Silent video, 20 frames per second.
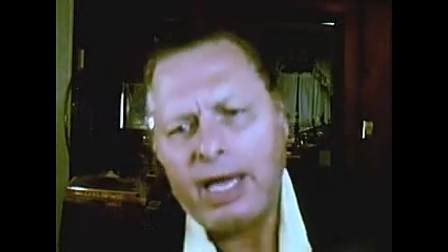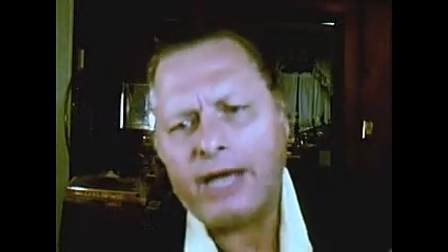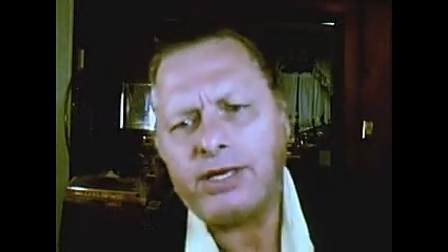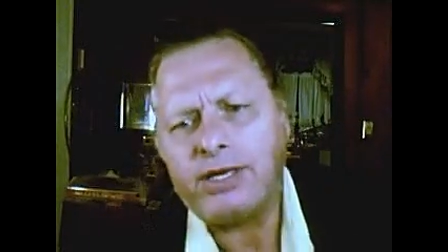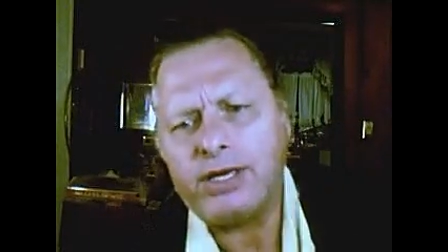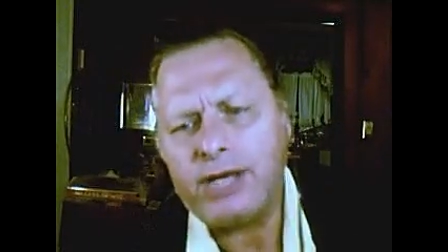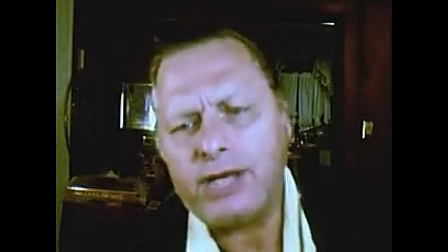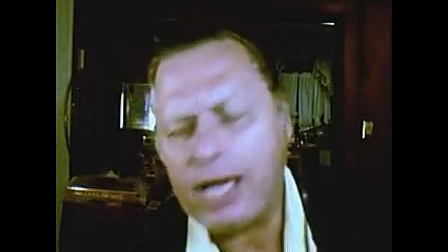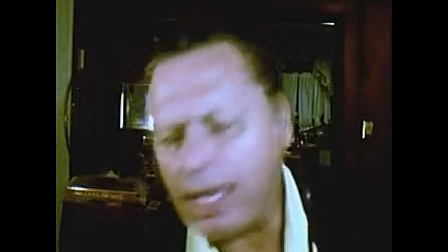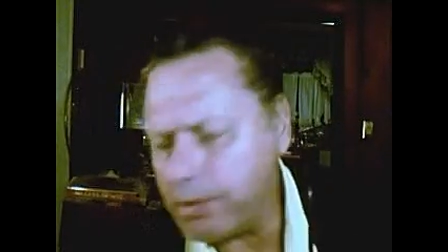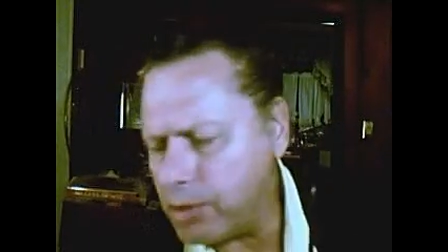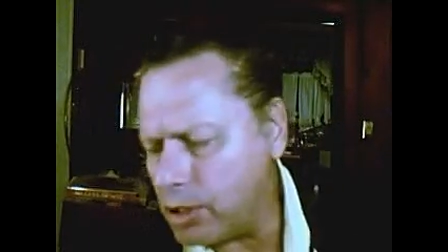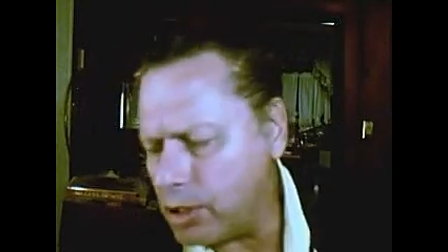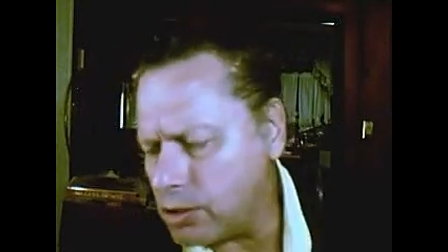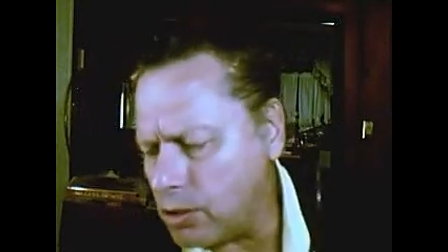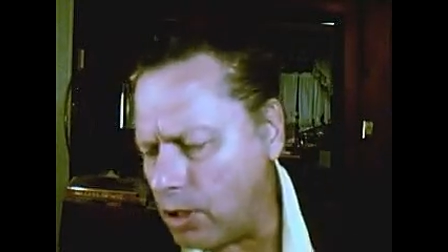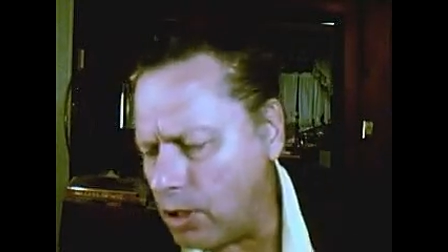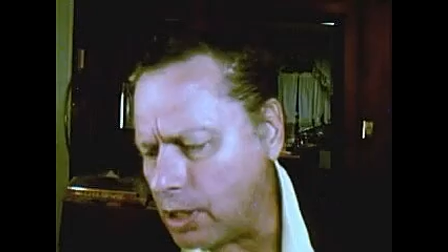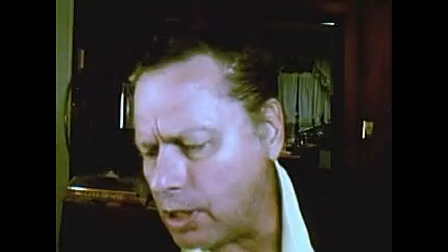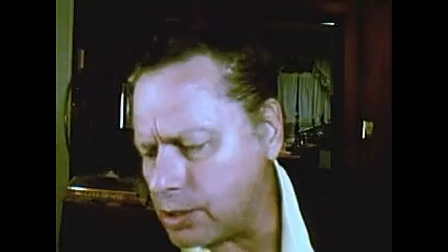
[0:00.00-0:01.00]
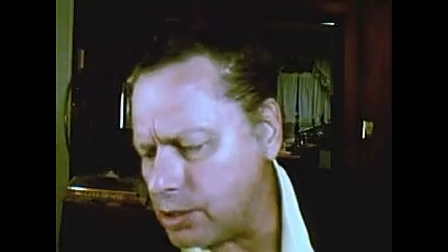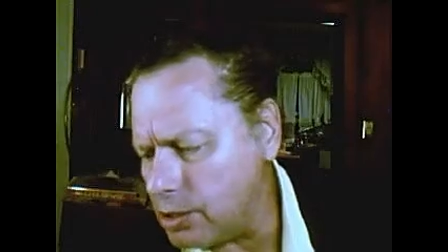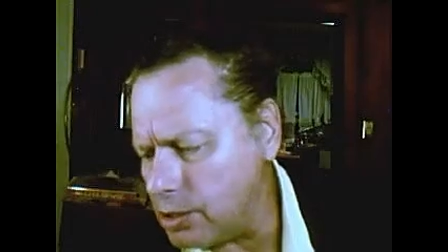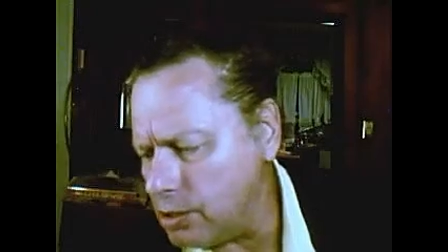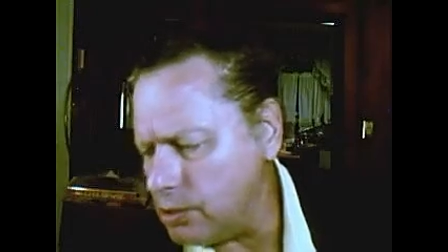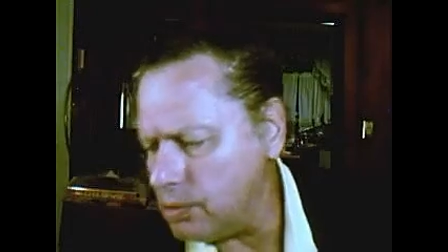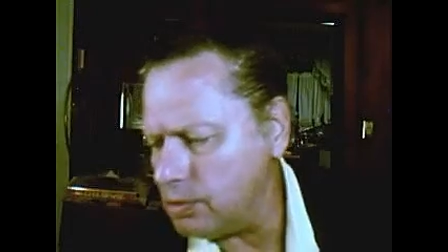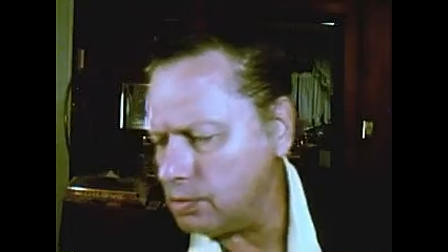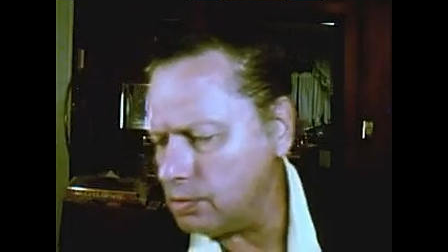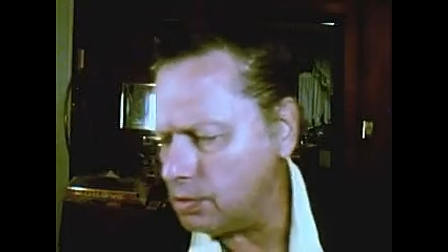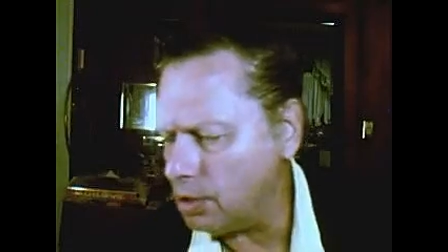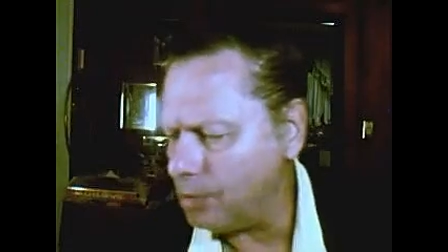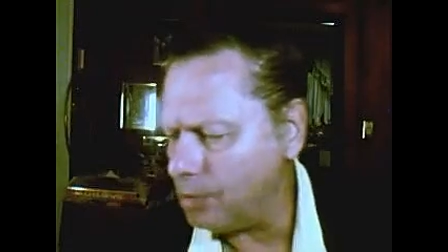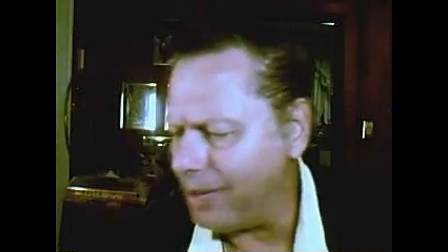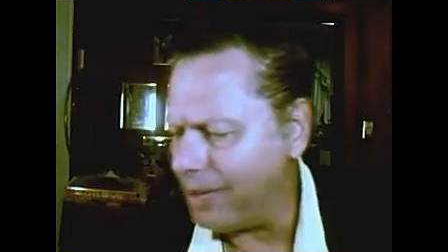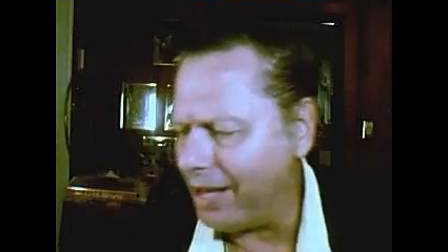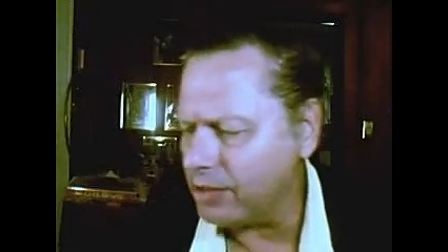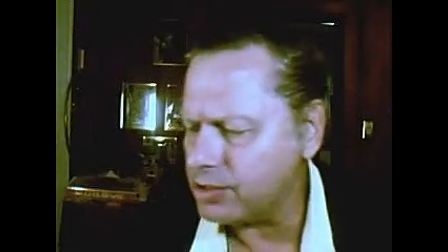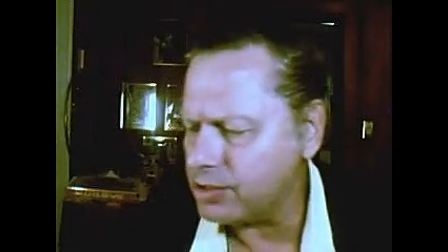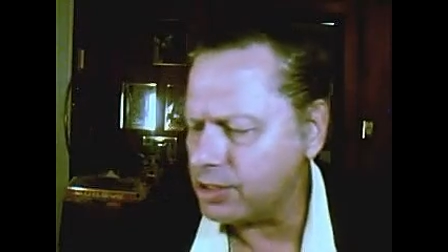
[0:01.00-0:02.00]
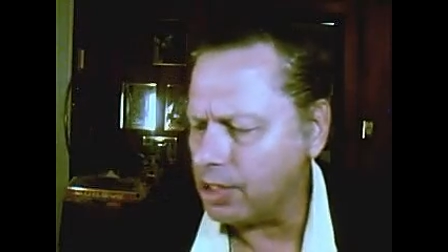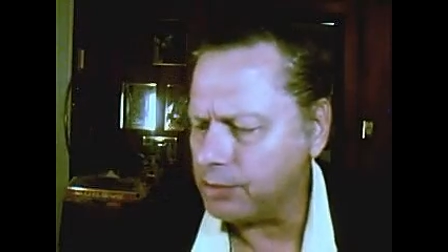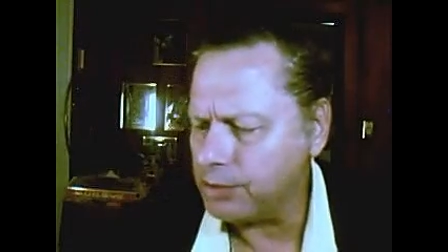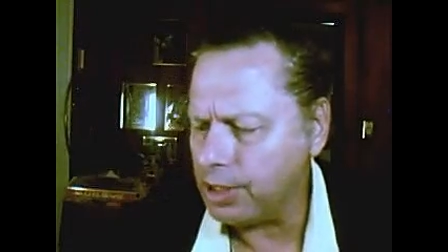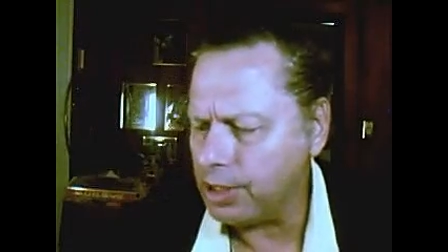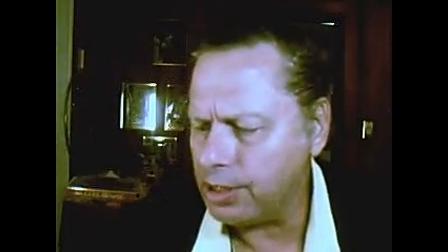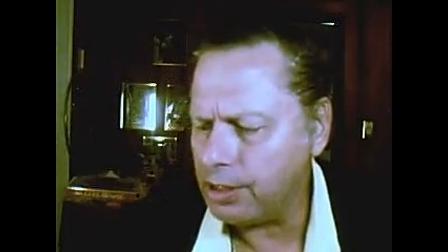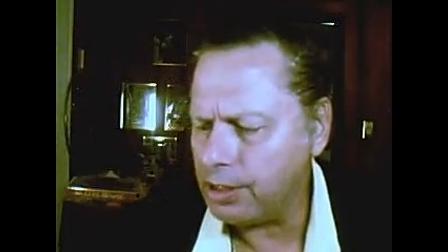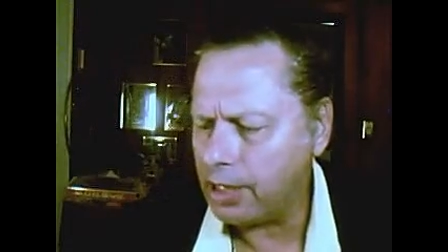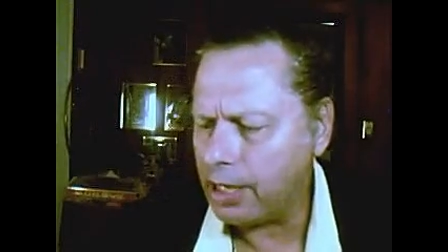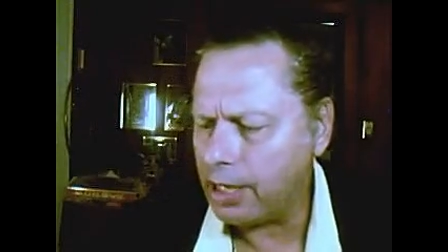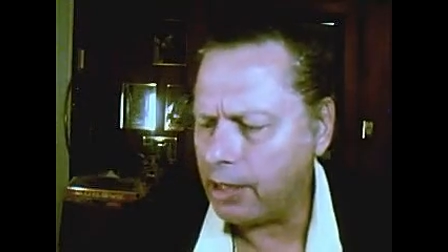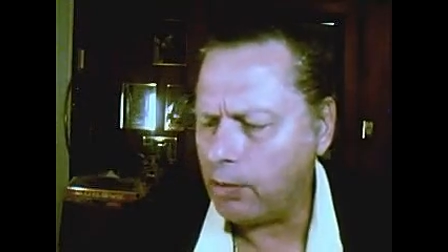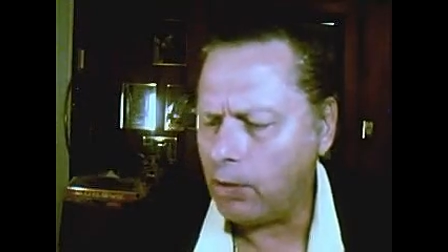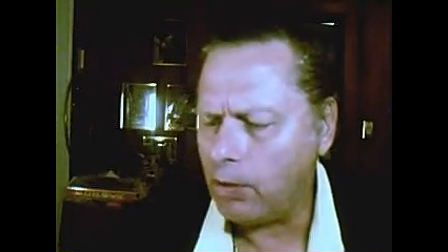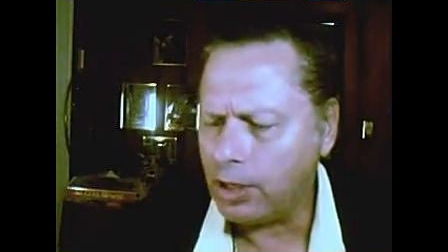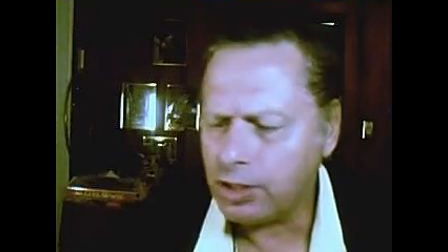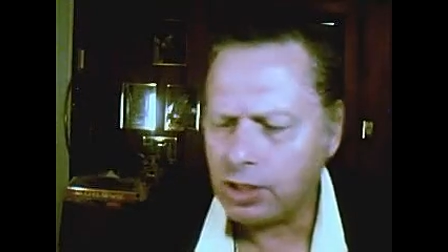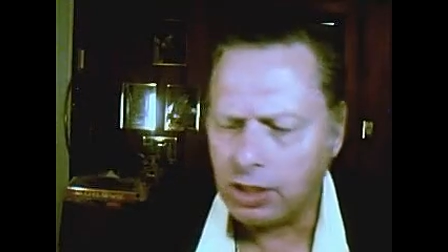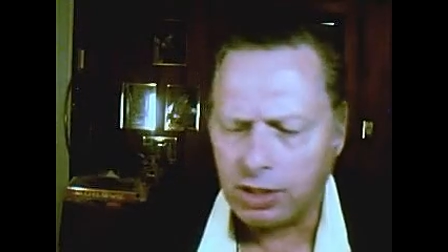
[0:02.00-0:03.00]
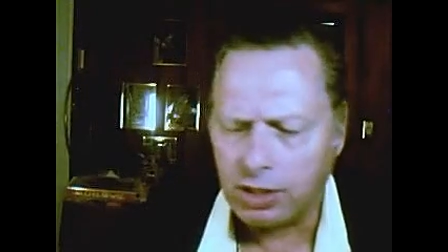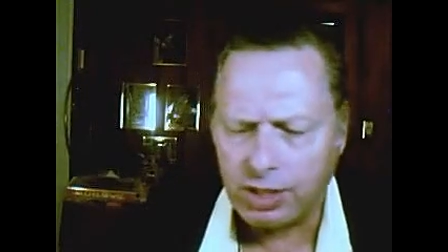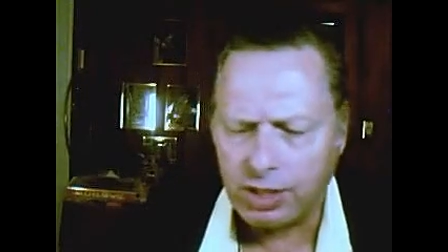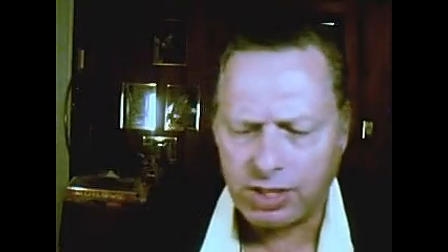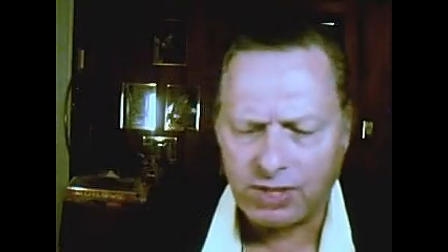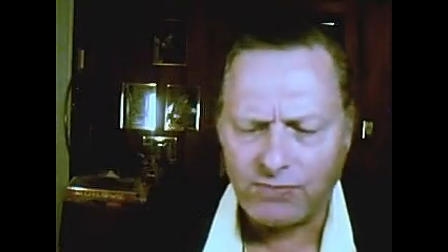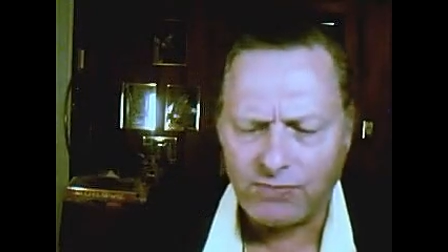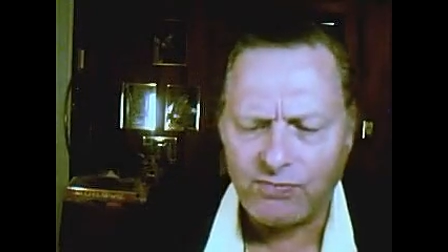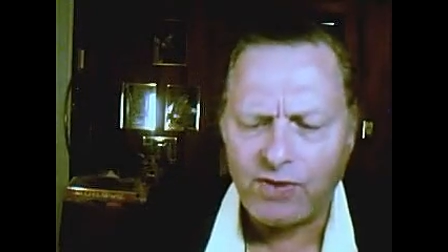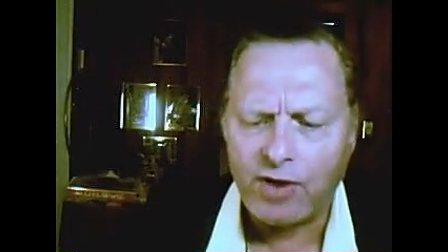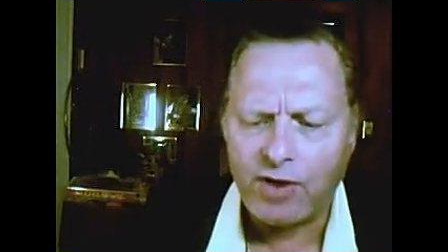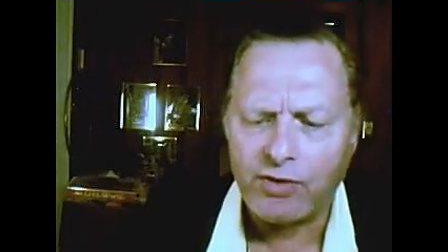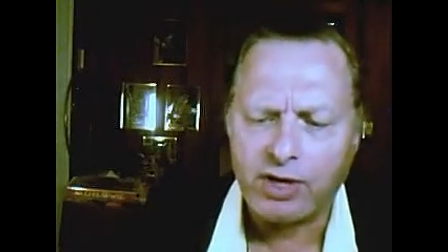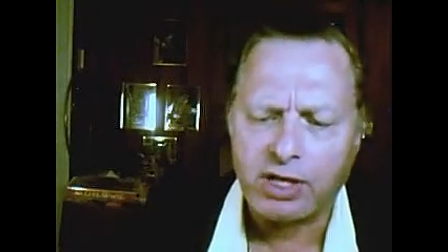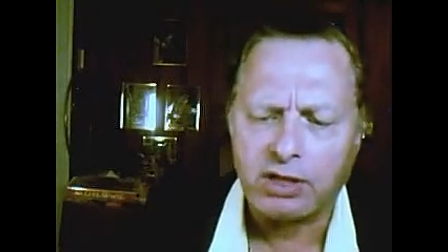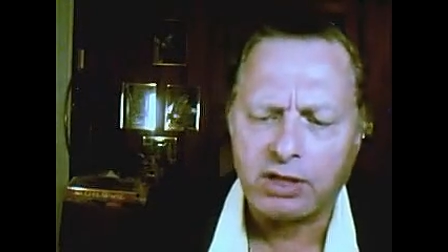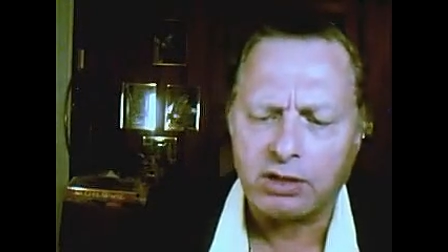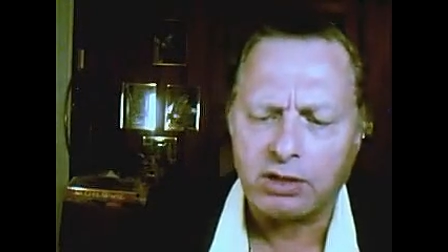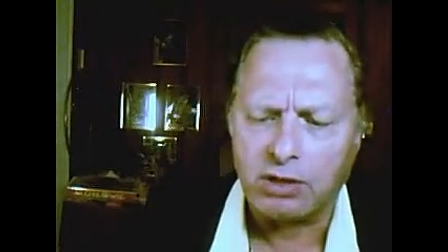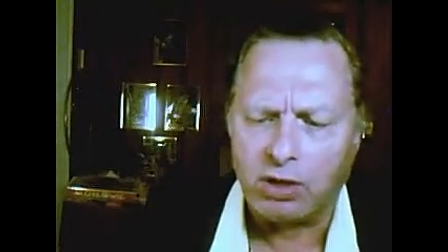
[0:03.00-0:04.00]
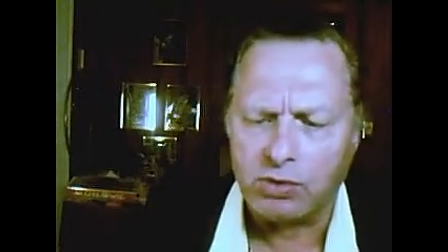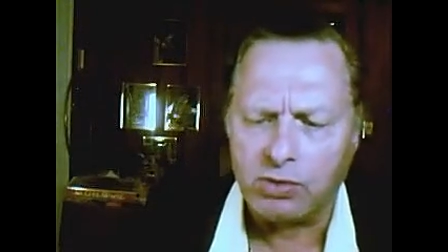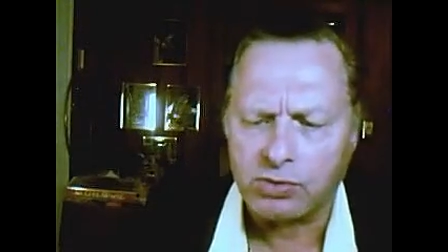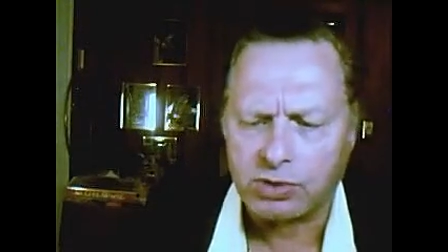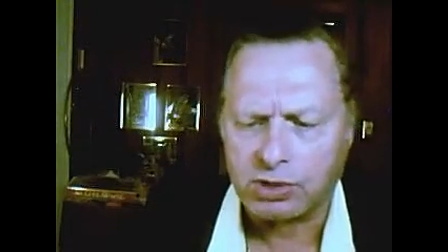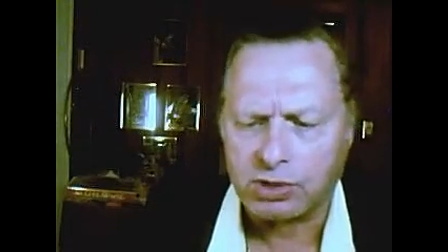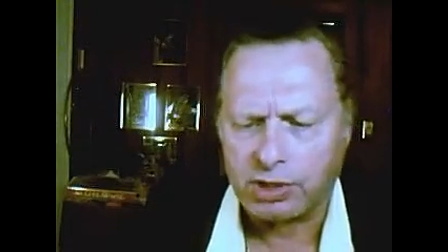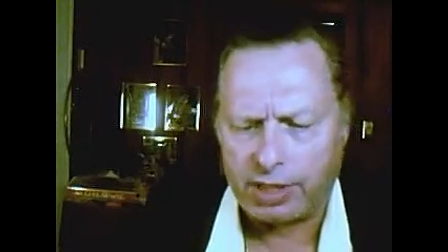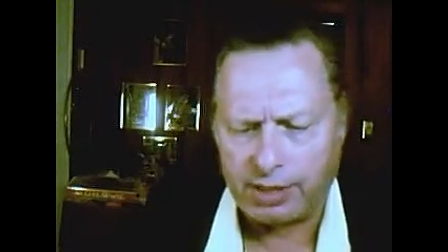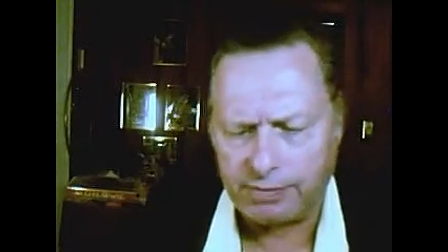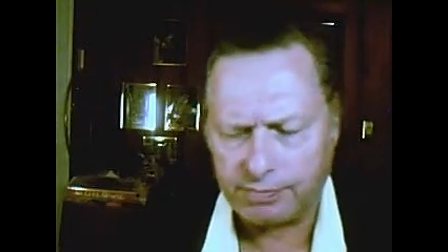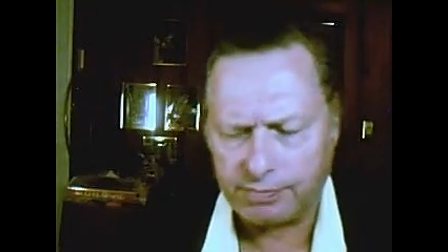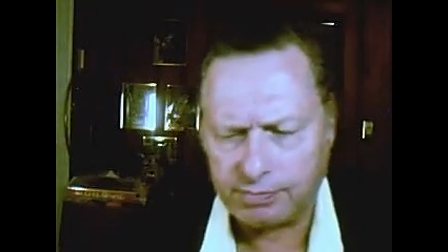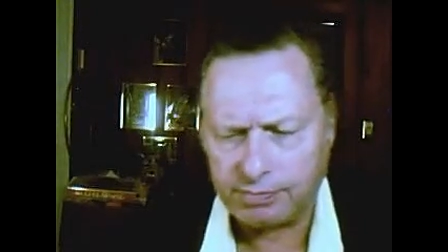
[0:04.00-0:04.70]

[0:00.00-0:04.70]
and today I'm going to talk to you about something, and I want you to listen very closely